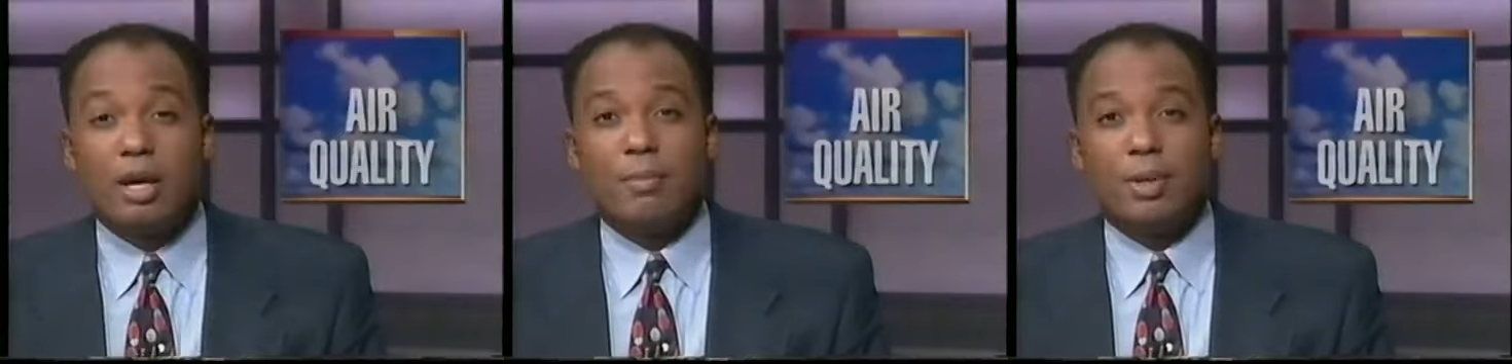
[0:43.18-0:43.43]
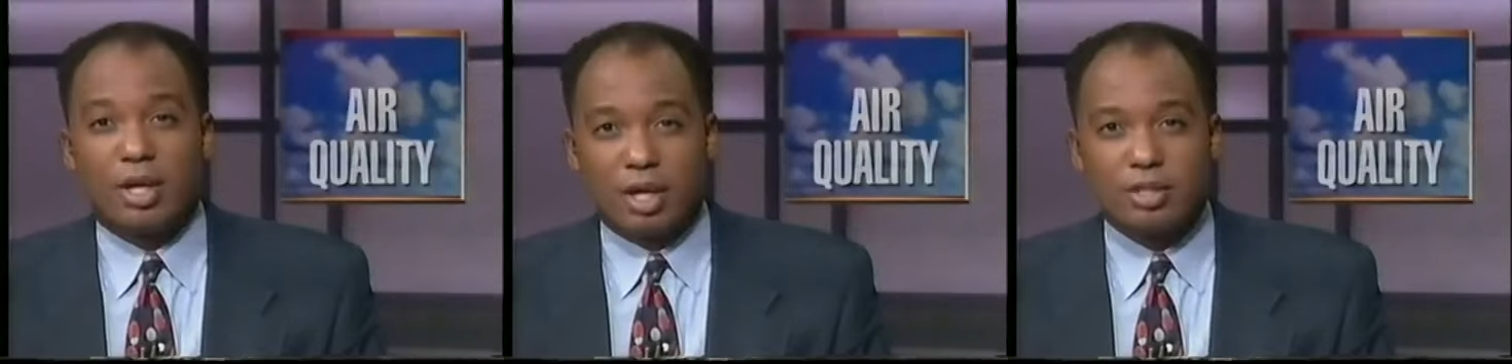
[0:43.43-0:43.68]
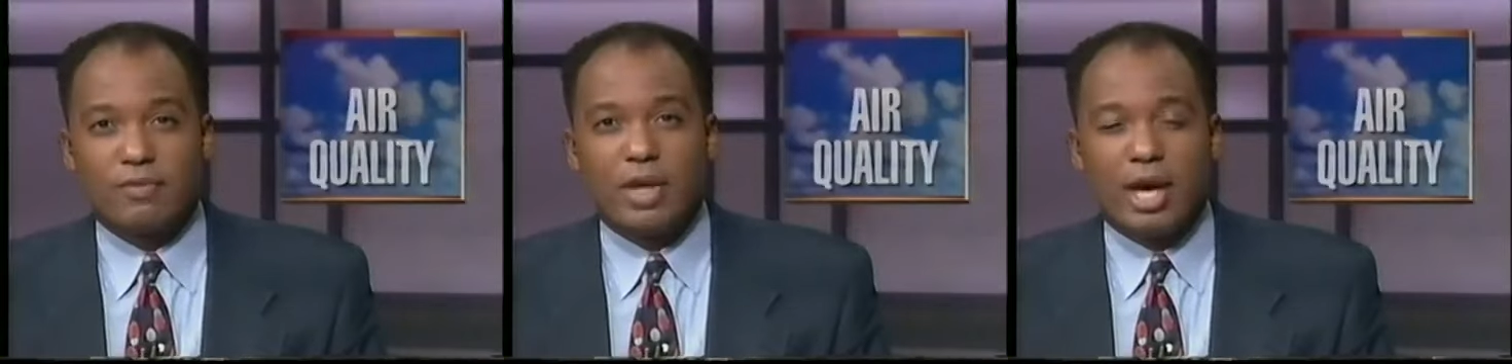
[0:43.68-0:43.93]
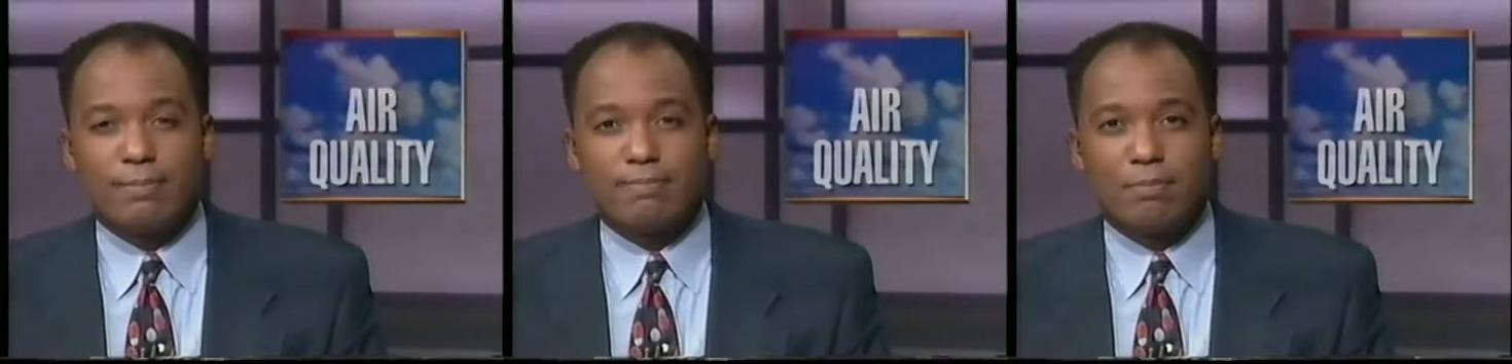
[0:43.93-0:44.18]
Because of
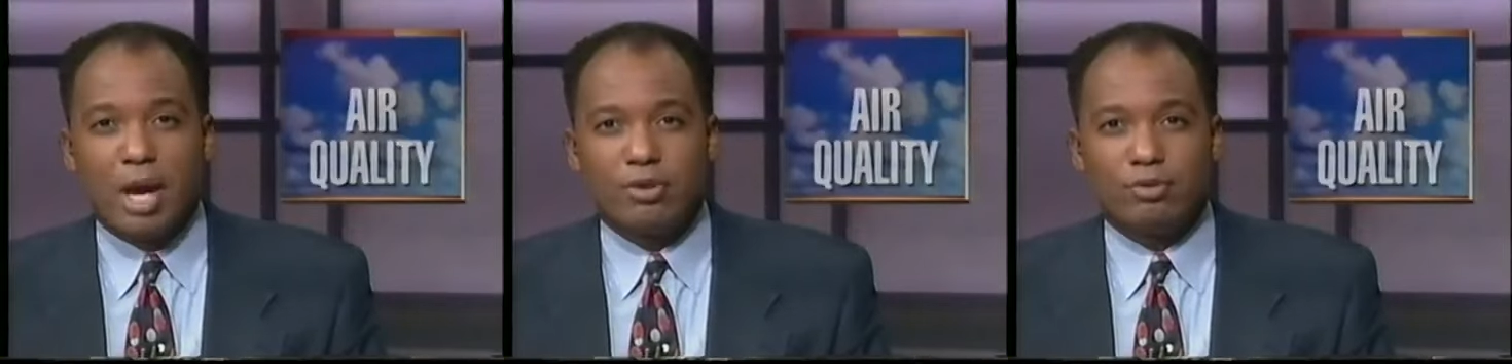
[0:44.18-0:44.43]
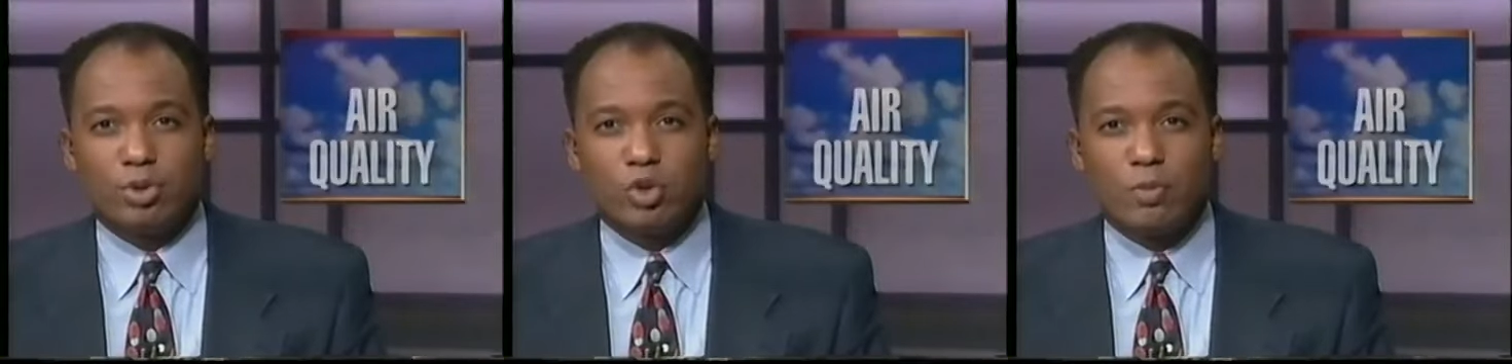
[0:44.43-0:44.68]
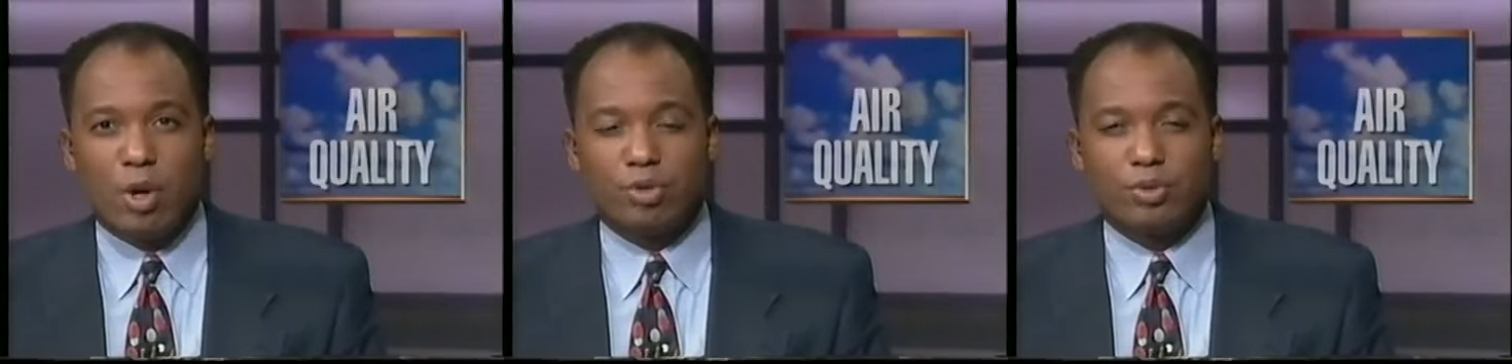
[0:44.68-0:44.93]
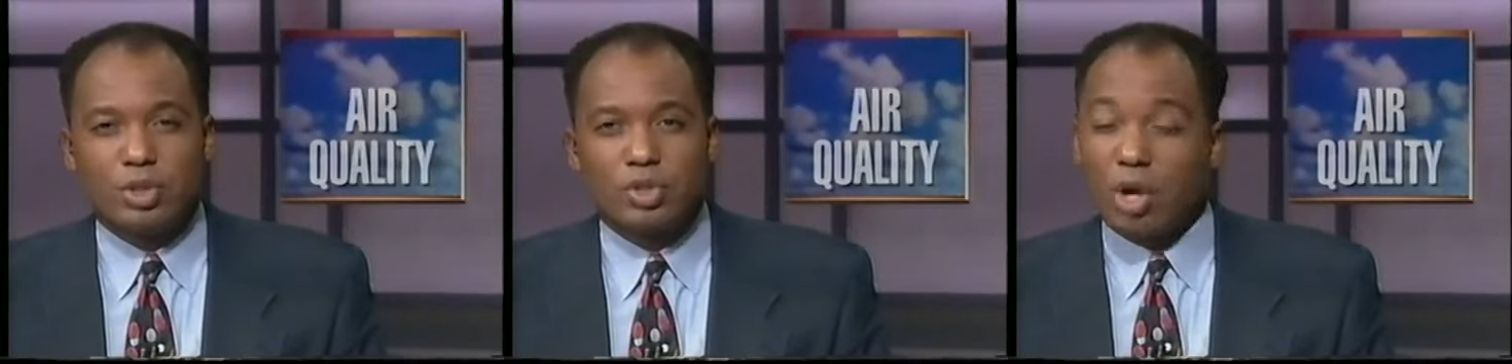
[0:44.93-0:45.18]
that, Baton Rouge
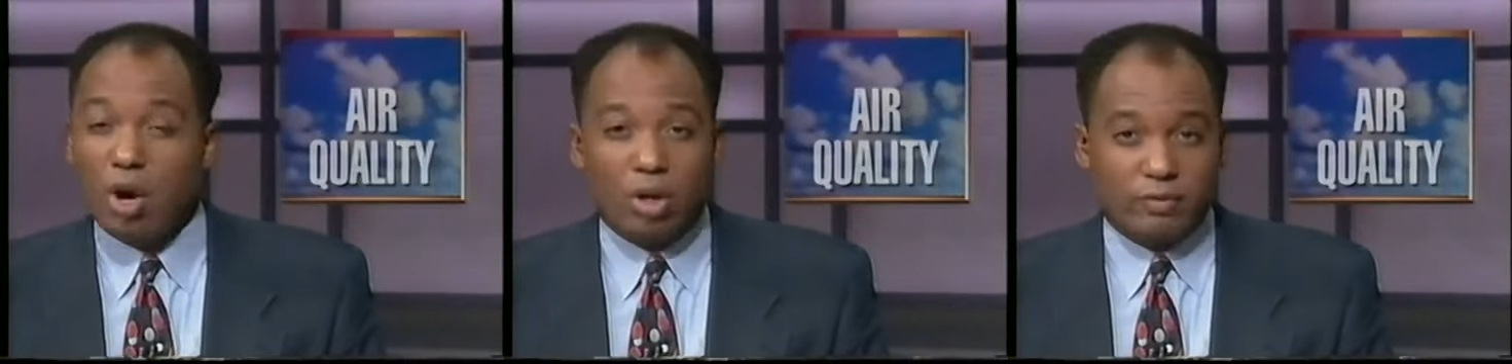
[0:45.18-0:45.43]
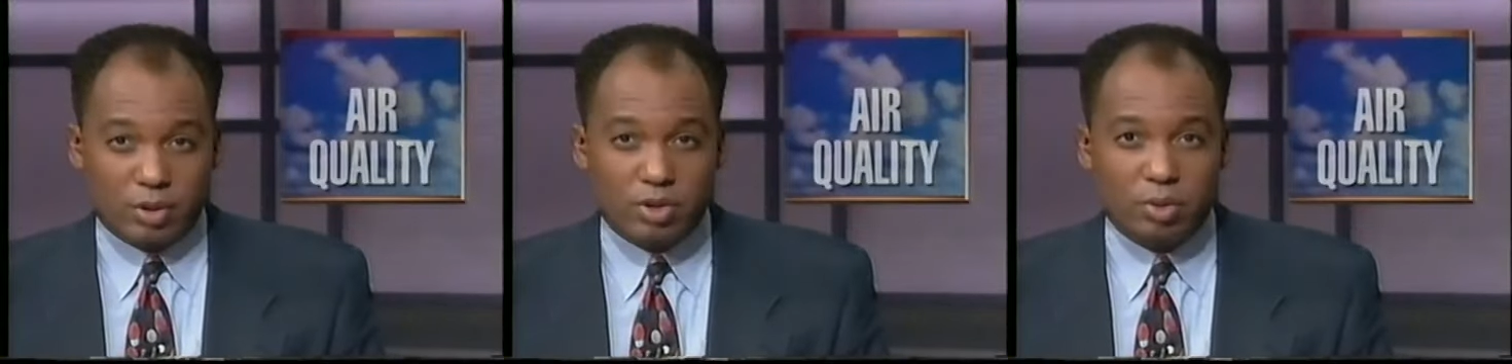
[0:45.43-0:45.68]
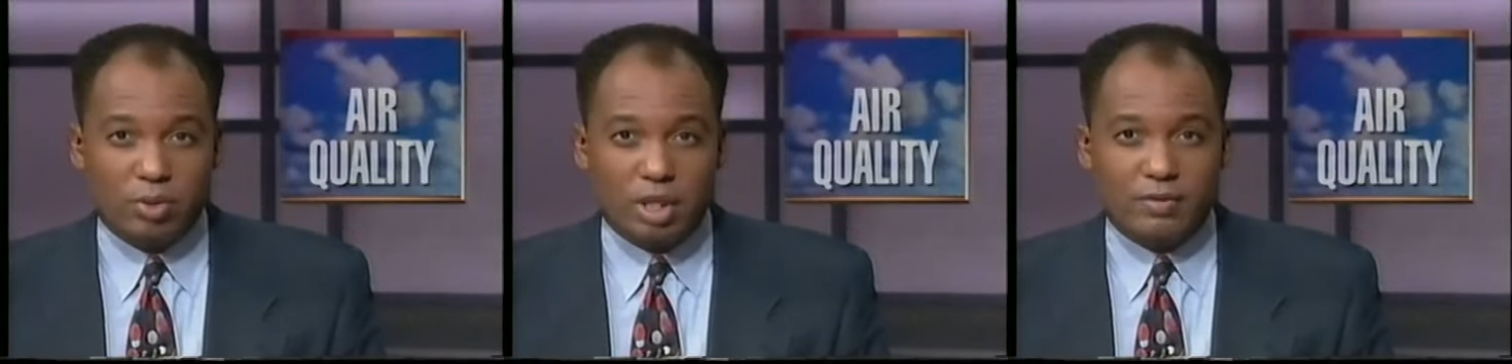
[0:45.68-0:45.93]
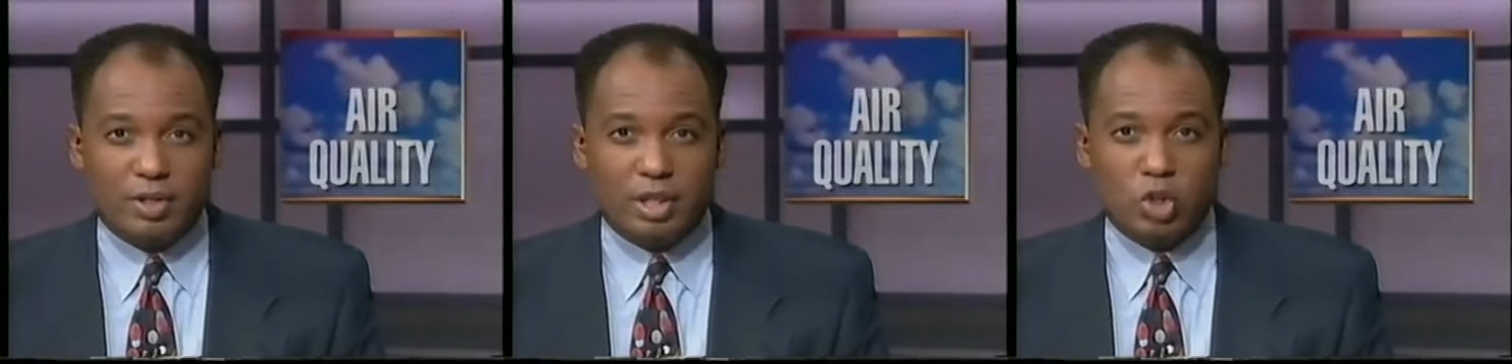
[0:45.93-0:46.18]
motorists, all of us who
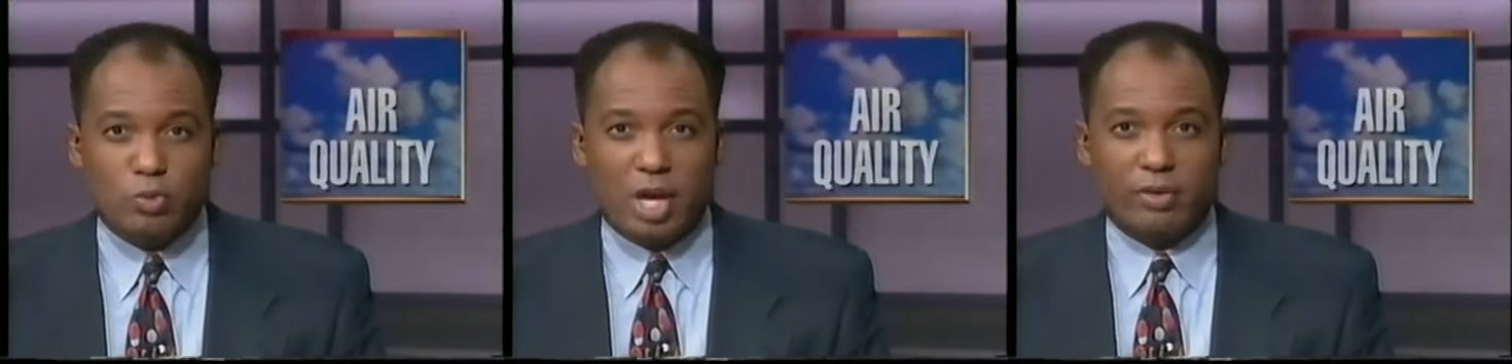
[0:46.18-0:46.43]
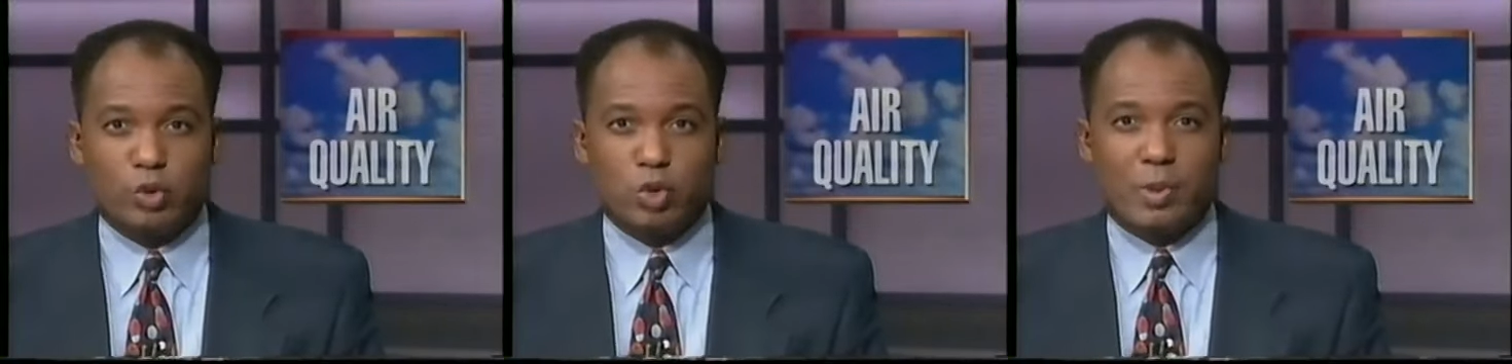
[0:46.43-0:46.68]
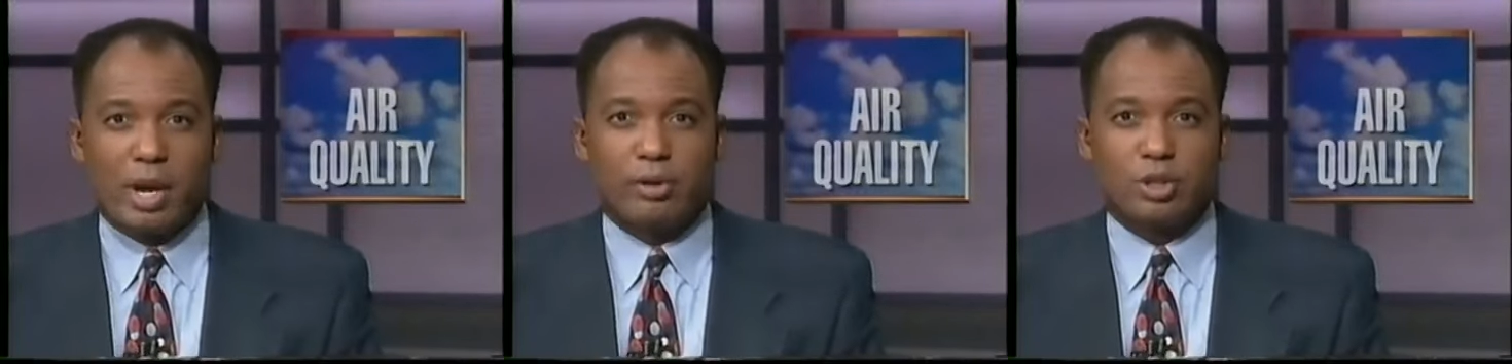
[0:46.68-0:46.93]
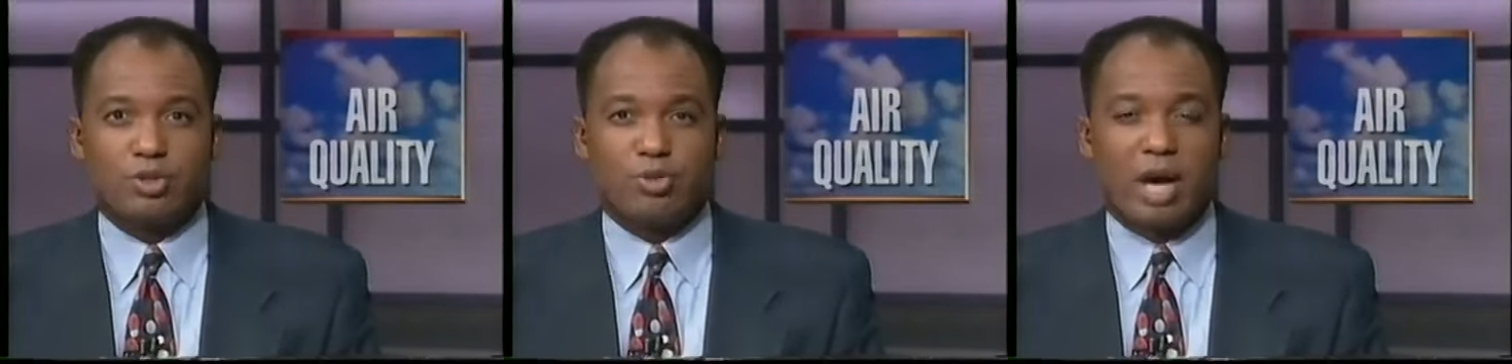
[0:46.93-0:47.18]
live in East Baton Rouge Parish
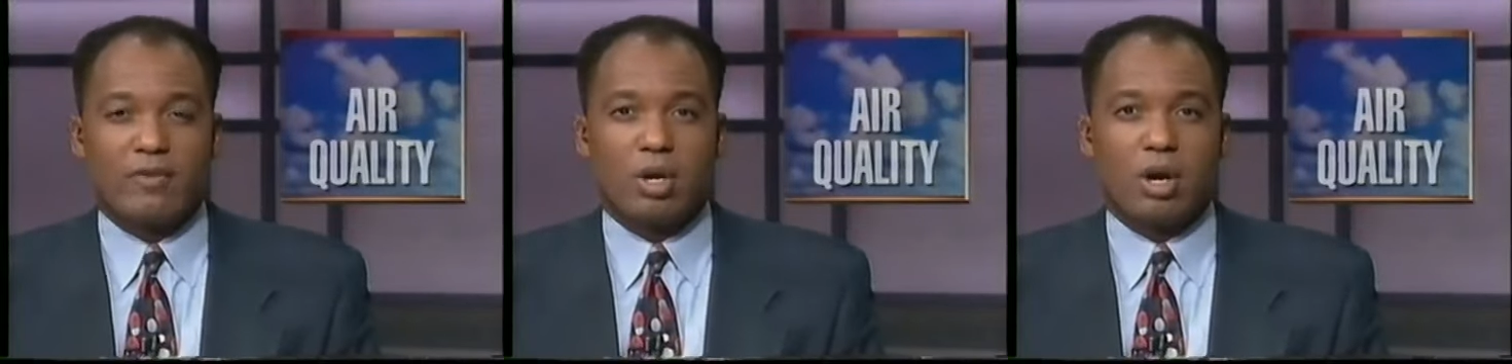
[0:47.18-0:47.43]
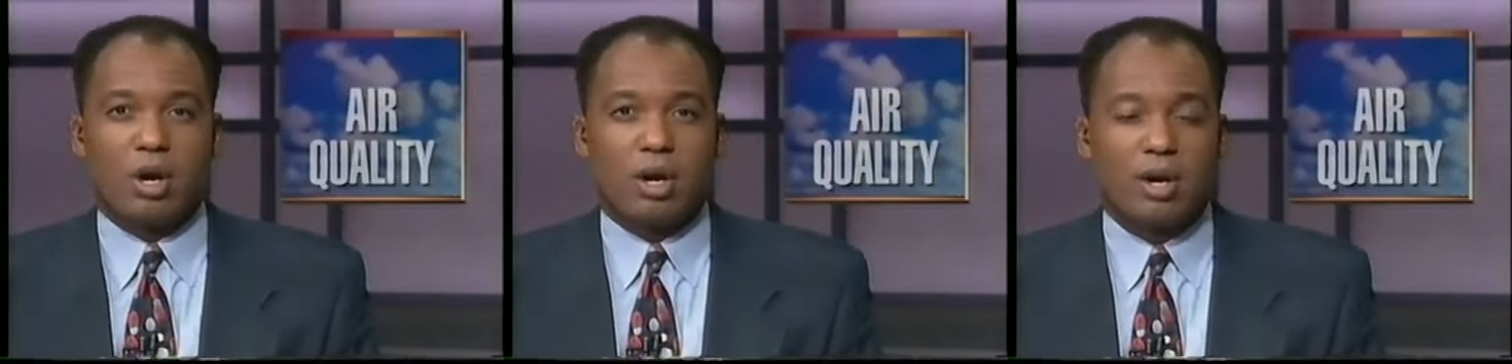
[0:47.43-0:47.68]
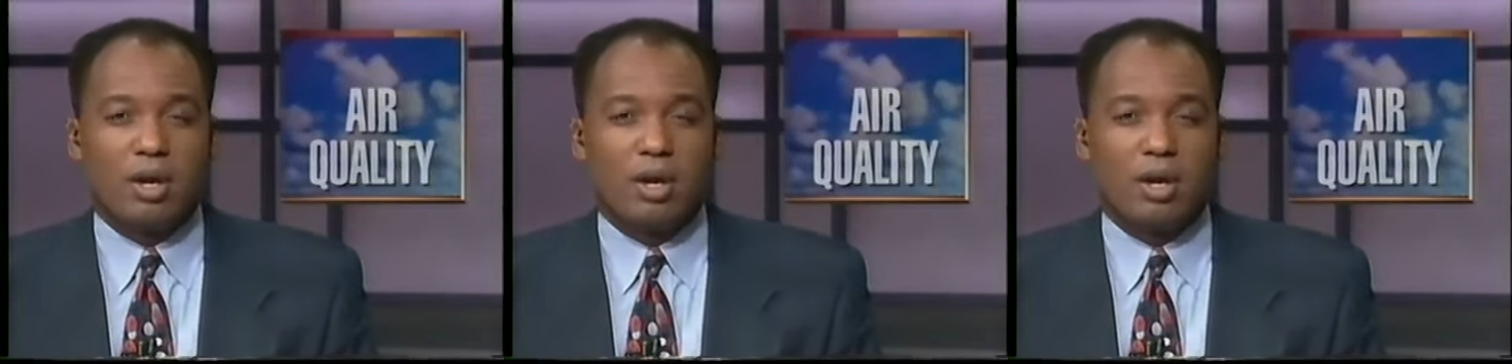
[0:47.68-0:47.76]
and drive a car,